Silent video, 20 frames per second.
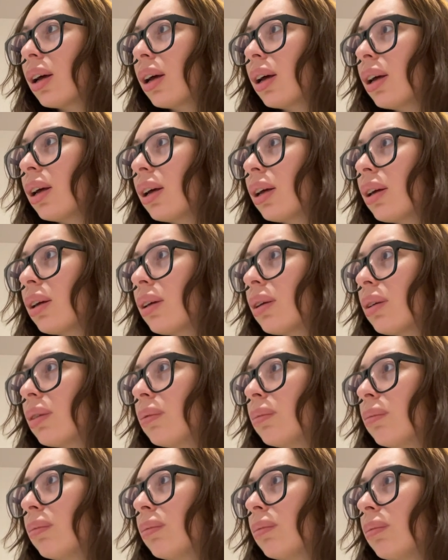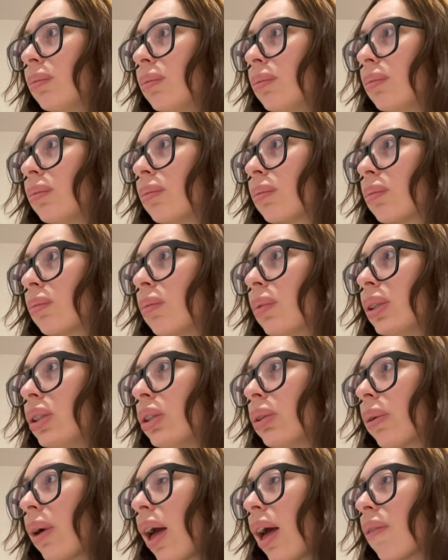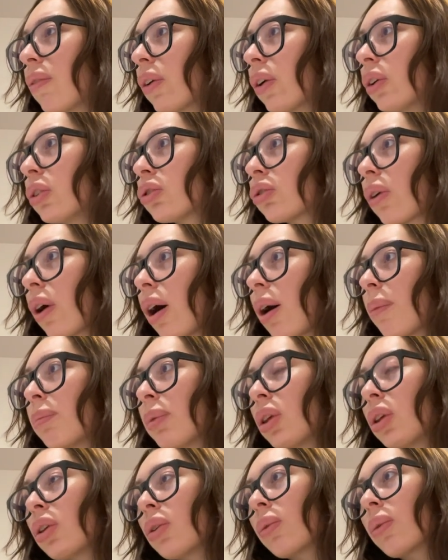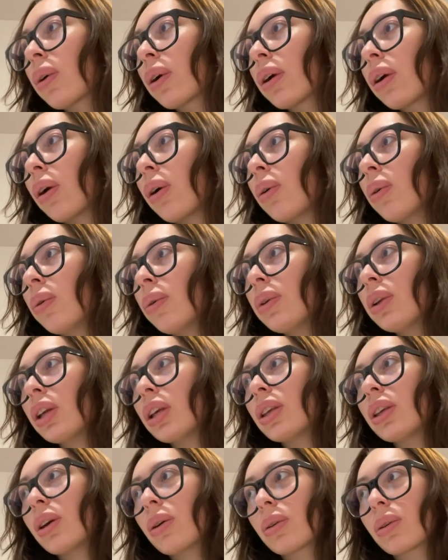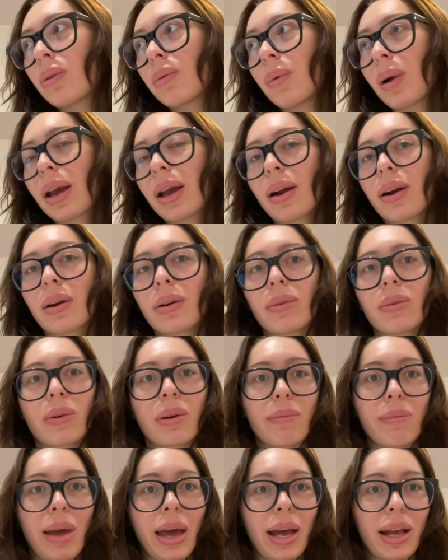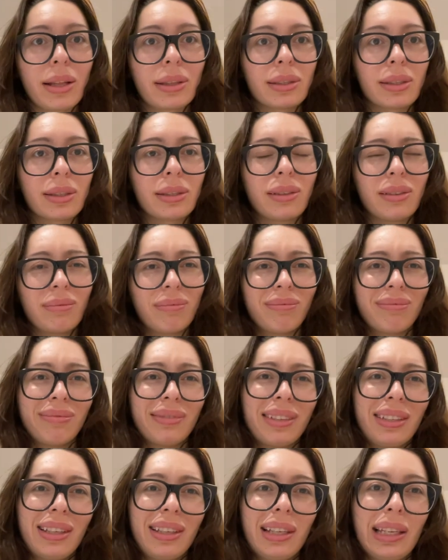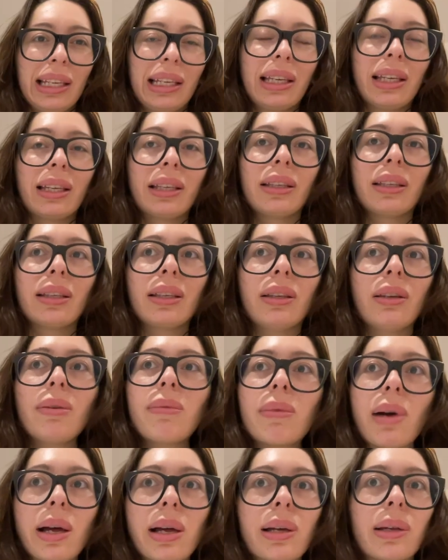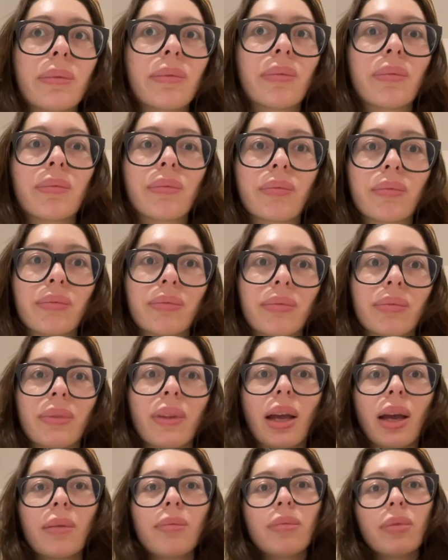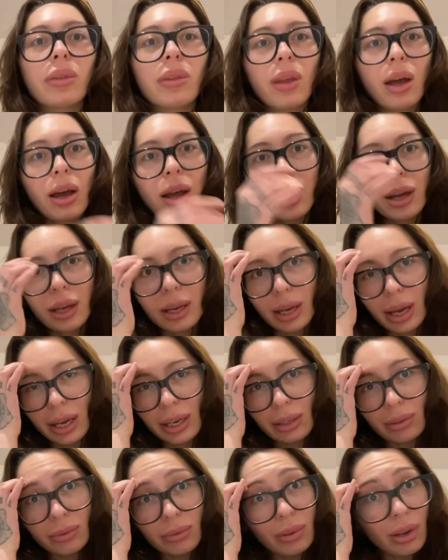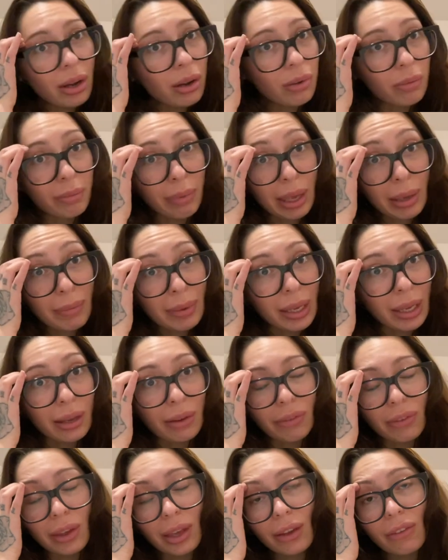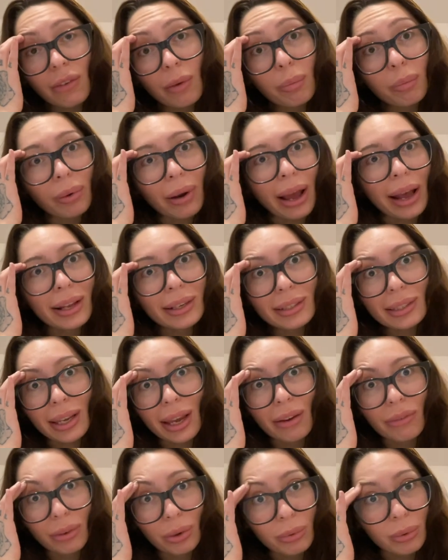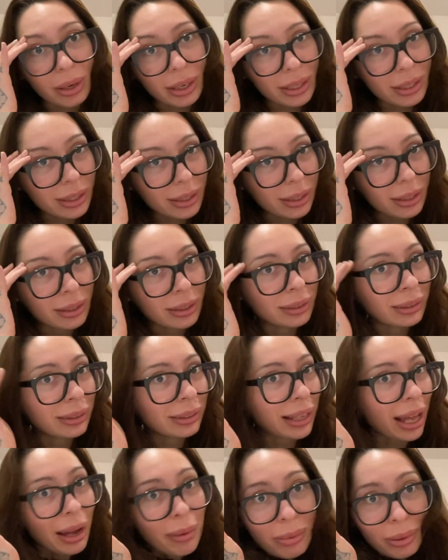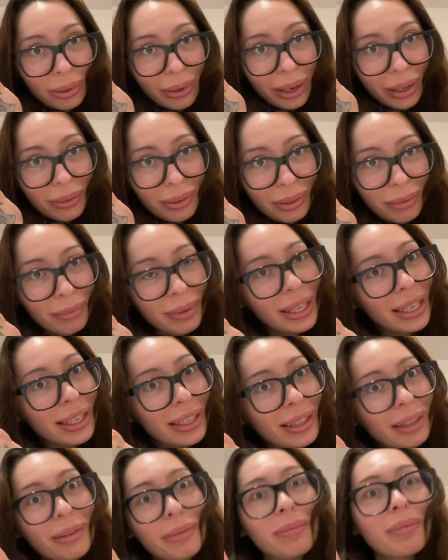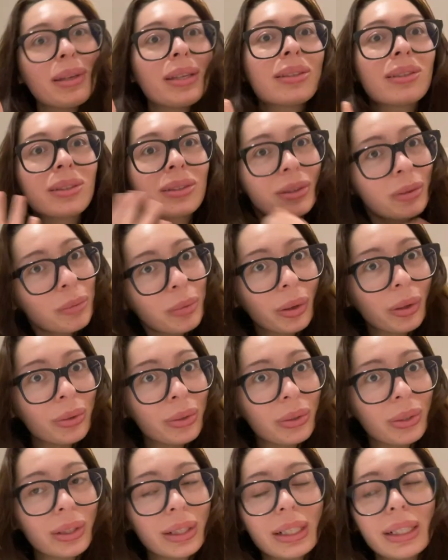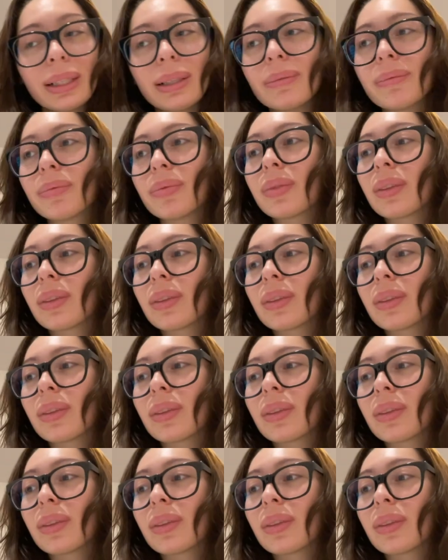Um, would you ever drop your own yoga wear or mats? You know what? I'm not, I don't know, maybe if, if a brand ever wanted to collaborate with me, that'd be super cool.